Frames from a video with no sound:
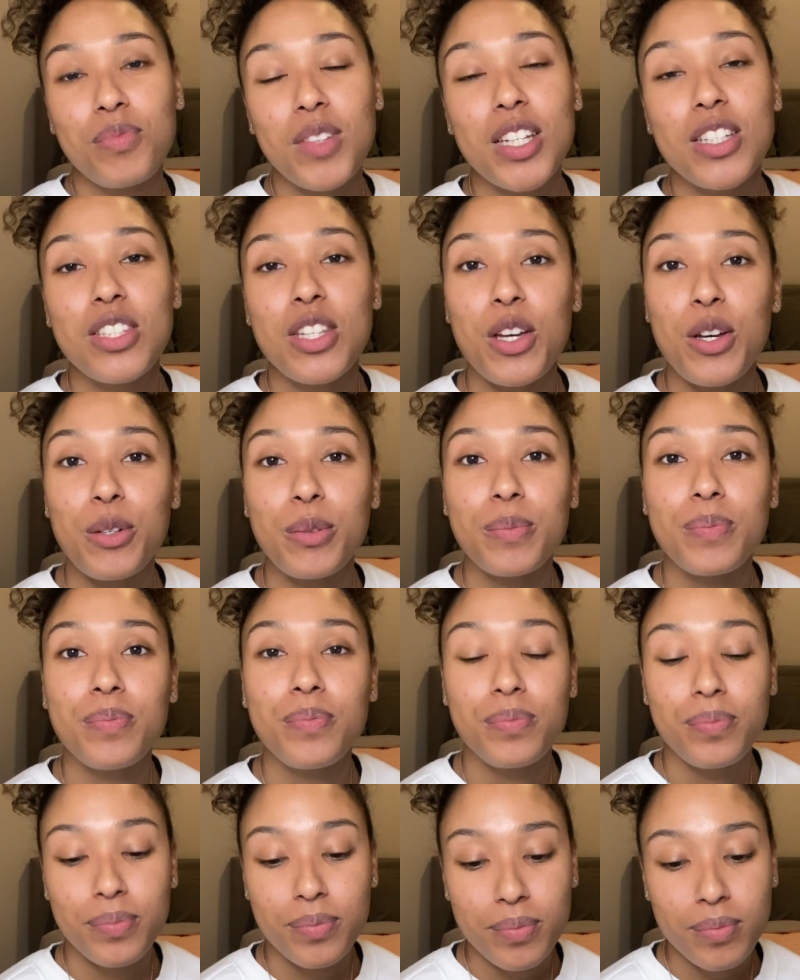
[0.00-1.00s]
So
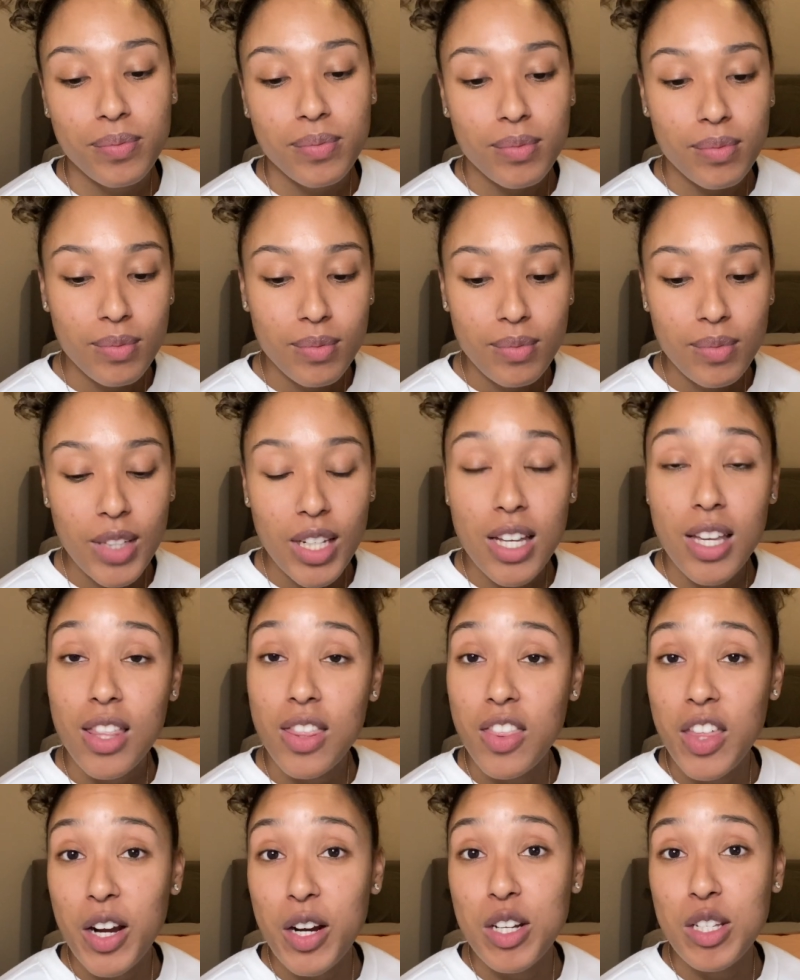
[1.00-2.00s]

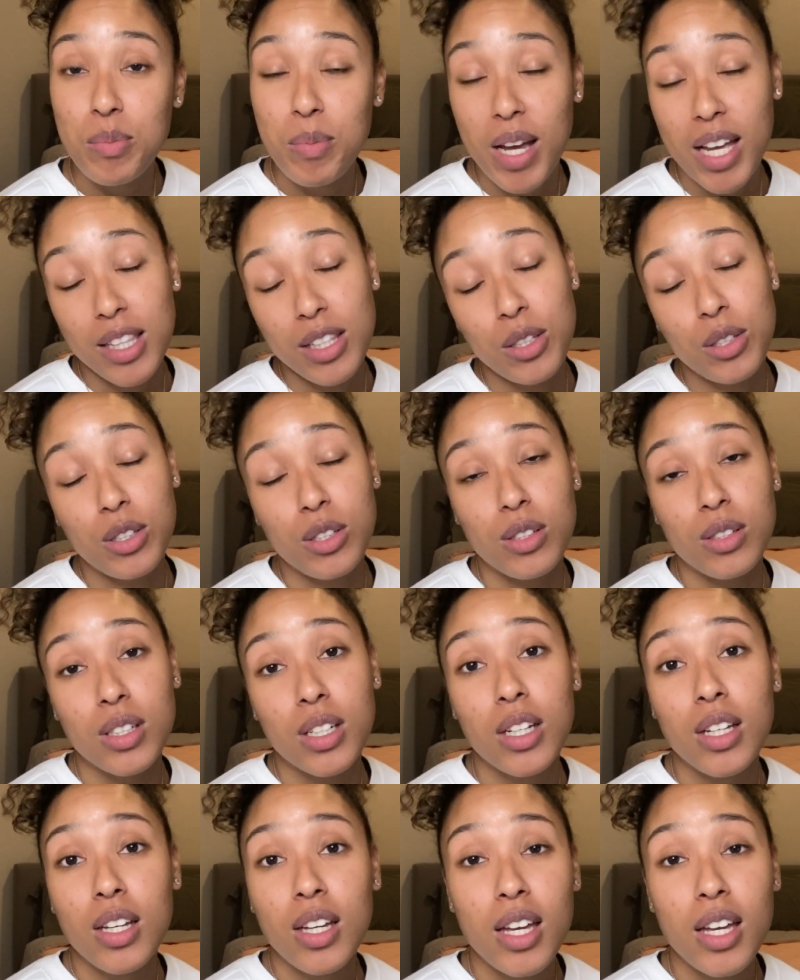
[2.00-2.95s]
there's my little